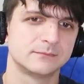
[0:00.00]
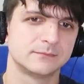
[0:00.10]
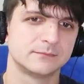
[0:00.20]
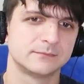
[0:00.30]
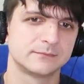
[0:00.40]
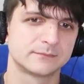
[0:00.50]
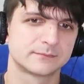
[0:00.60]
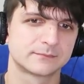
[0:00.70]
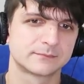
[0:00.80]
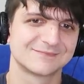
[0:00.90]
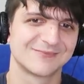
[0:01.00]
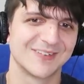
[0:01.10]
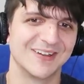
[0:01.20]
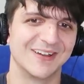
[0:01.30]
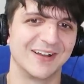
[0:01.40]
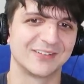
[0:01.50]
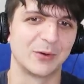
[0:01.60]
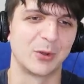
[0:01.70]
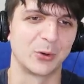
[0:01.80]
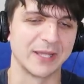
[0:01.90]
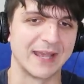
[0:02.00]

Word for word: Hmm. As I was already